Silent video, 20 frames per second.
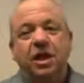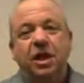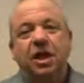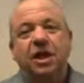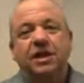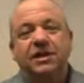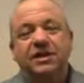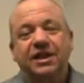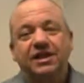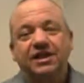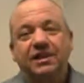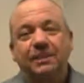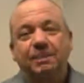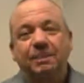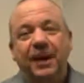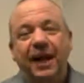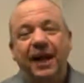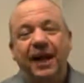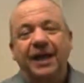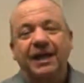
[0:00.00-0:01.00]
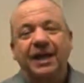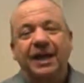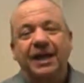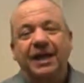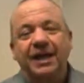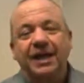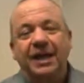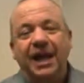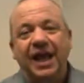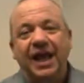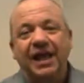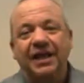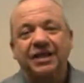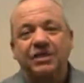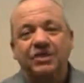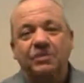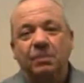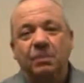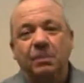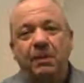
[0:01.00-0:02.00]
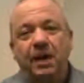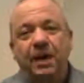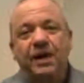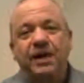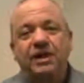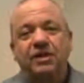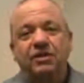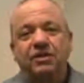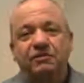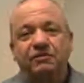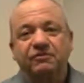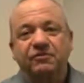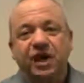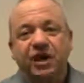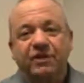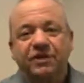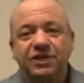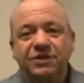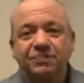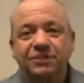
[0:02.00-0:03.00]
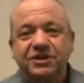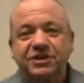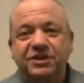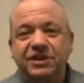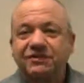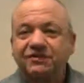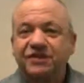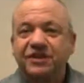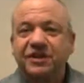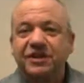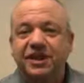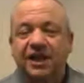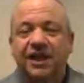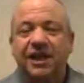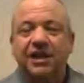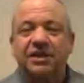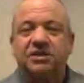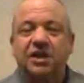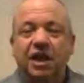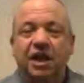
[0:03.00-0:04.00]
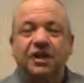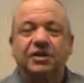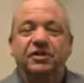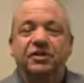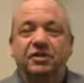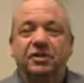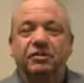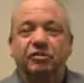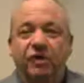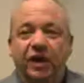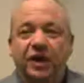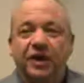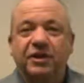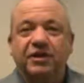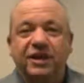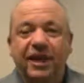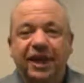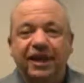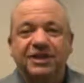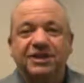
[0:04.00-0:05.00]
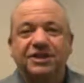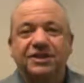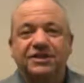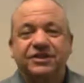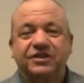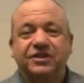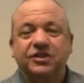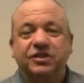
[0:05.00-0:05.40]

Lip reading: that the bank lends money to very specific things under regulations,